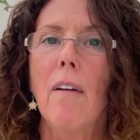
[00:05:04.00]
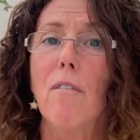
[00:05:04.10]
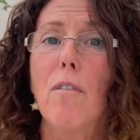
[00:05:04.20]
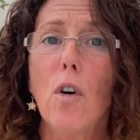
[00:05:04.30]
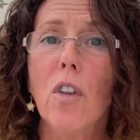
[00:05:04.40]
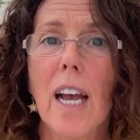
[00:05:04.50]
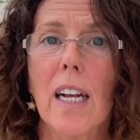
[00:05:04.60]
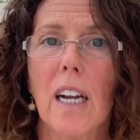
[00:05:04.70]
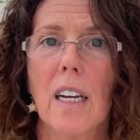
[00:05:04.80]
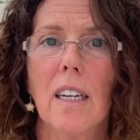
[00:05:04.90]
for their
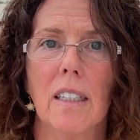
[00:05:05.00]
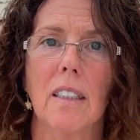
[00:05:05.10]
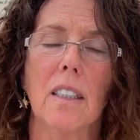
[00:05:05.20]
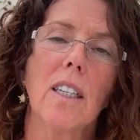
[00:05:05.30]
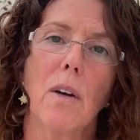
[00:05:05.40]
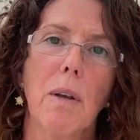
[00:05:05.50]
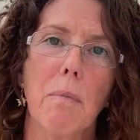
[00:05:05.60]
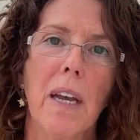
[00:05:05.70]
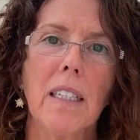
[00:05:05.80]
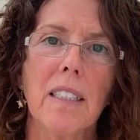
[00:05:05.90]
clients. So it
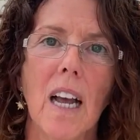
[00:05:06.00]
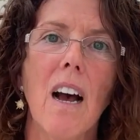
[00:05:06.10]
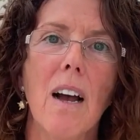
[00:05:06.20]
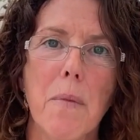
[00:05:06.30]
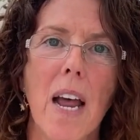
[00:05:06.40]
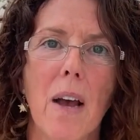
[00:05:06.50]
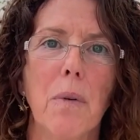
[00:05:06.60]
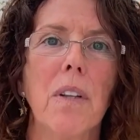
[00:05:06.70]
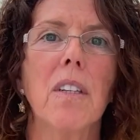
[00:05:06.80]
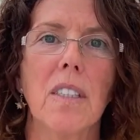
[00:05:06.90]
means that I'm now
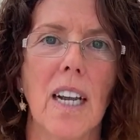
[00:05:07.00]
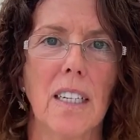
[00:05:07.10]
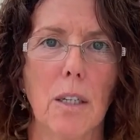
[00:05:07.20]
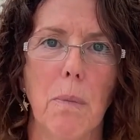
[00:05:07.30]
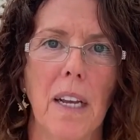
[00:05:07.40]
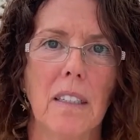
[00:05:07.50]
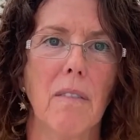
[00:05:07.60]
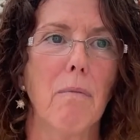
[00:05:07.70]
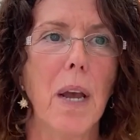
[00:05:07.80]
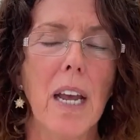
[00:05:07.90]
on the database
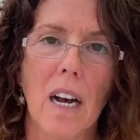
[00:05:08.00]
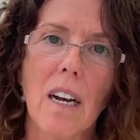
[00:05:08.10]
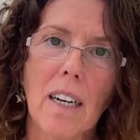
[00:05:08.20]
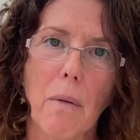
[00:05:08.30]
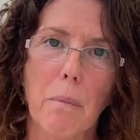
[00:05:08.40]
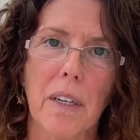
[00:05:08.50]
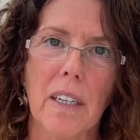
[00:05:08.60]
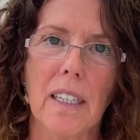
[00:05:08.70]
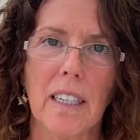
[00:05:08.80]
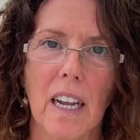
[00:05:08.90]
of PR
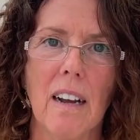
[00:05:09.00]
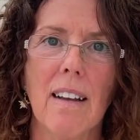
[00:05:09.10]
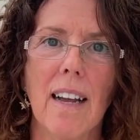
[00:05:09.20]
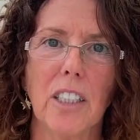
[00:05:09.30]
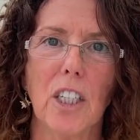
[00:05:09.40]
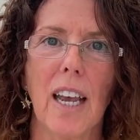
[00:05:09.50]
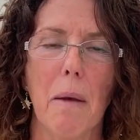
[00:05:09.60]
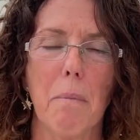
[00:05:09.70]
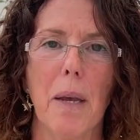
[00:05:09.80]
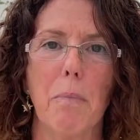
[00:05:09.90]
companies, and I actually
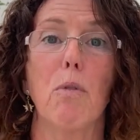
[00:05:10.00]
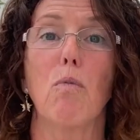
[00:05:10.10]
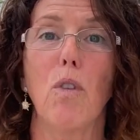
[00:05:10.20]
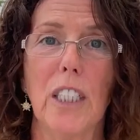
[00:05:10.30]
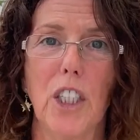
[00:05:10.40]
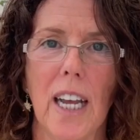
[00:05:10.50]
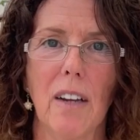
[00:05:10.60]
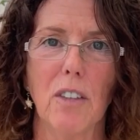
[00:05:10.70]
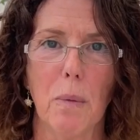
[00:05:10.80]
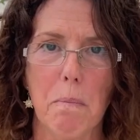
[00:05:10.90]
get people reaching
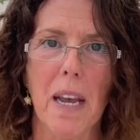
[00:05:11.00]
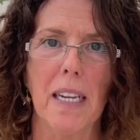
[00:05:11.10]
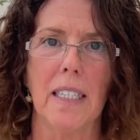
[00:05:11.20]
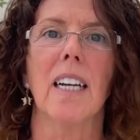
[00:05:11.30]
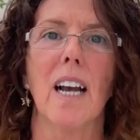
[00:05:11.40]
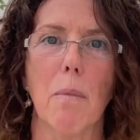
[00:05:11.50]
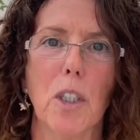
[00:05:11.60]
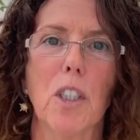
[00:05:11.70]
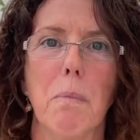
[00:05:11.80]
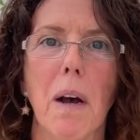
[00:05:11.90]
out to me to come
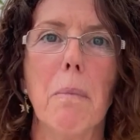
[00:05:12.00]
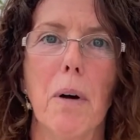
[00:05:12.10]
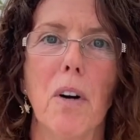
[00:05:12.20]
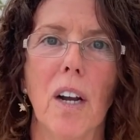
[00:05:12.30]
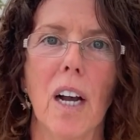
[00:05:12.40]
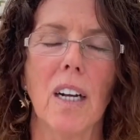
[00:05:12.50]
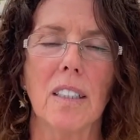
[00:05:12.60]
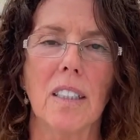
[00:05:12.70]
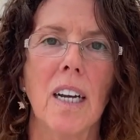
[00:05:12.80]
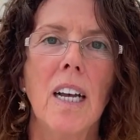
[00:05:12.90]
onto my
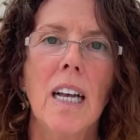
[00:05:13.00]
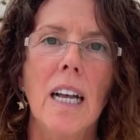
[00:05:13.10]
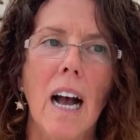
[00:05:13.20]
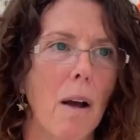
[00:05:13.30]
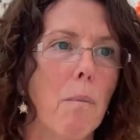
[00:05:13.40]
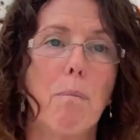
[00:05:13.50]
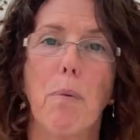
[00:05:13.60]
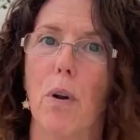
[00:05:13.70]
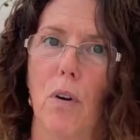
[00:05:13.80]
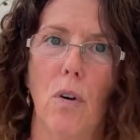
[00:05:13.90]
podcast. I
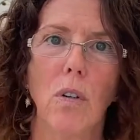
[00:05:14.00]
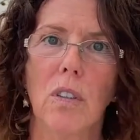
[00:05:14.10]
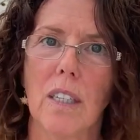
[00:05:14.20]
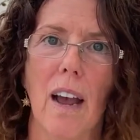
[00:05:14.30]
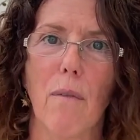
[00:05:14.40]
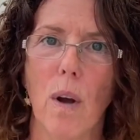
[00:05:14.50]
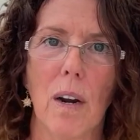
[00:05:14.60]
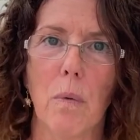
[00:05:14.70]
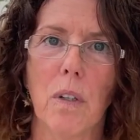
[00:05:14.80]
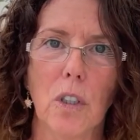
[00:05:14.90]
put calls out when
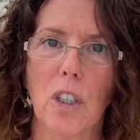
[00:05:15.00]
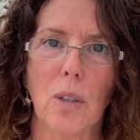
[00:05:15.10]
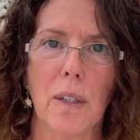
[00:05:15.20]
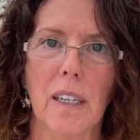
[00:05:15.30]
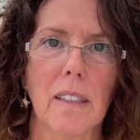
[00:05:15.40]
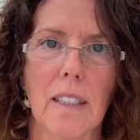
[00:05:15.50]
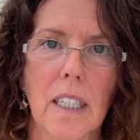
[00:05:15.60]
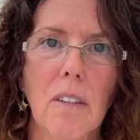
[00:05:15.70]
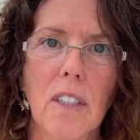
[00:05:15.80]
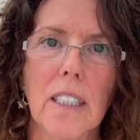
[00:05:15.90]
I want to do a little
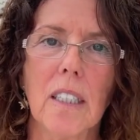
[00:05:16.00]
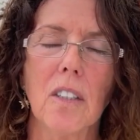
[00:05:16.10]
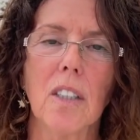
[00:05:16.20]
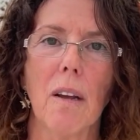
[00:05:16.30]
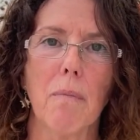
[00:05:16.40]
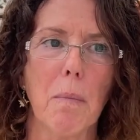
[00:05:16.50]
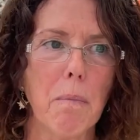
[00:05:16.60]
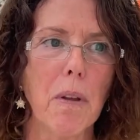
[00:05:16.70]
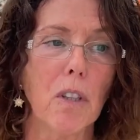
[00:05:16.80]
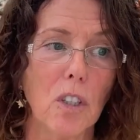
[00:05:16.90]
series on something,
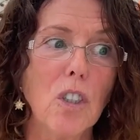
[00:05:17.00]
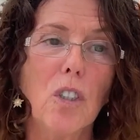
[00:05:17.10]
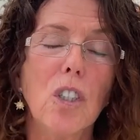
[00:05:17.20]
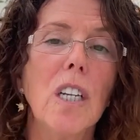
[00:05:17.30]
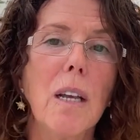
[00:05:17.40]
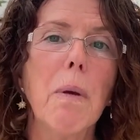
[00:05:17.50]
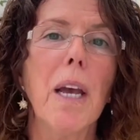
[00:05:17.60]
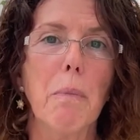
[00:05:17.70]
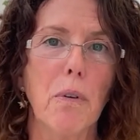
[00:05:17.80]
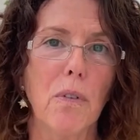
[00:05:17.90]
but there's usually
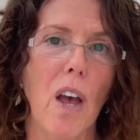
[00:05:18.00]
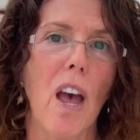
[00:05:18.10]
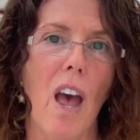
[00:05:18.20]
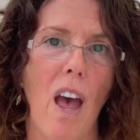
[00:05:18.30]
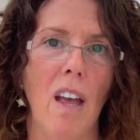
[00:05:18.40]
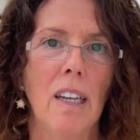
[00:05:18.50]
people there